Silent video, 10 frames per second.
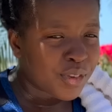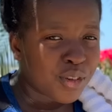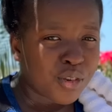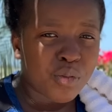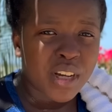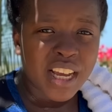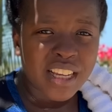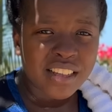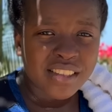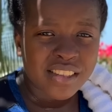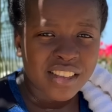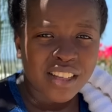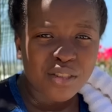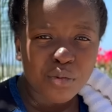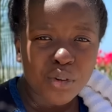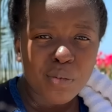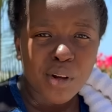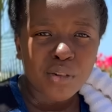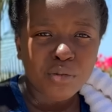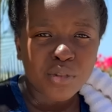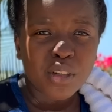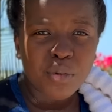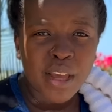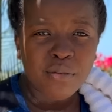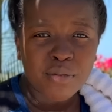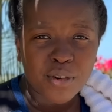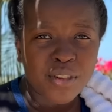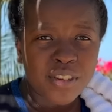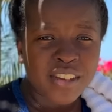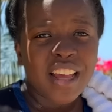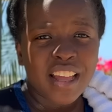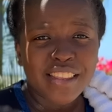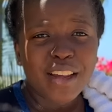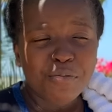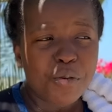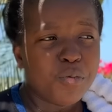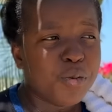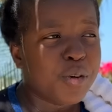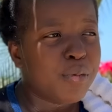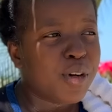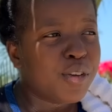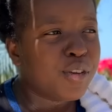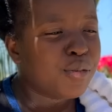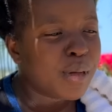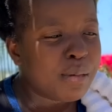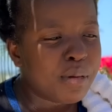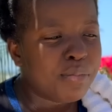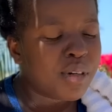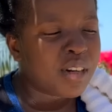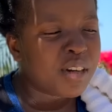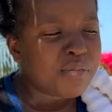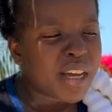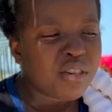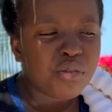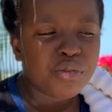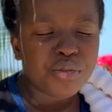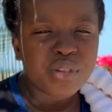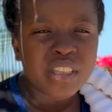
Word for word: You know what, guys? Let's worry about losing weight first and then we'll worry about another baby but um i don't know those